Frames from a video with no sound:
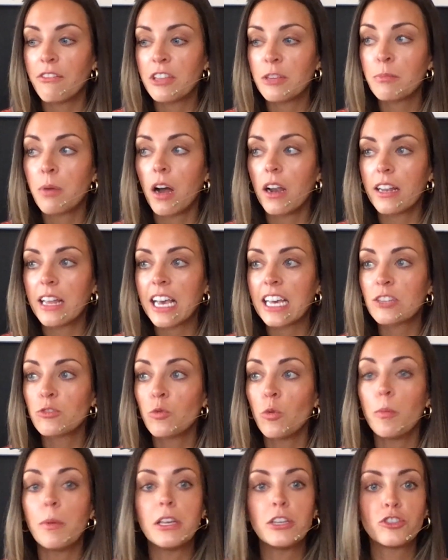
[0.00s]
this podcast
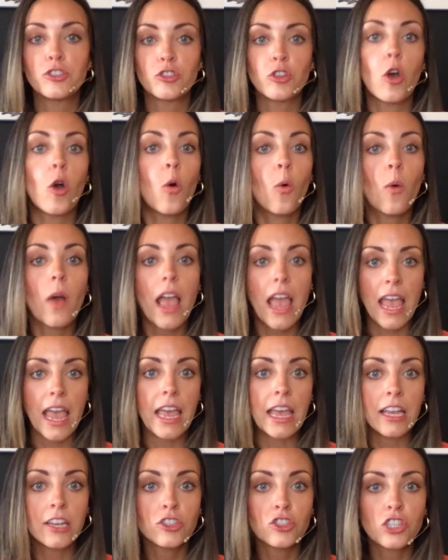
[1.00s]
will be so
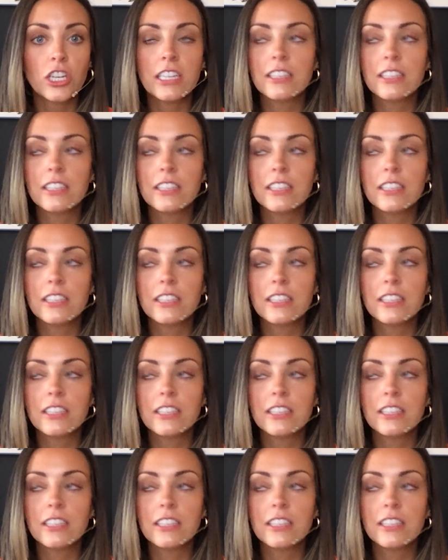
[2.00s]
aged.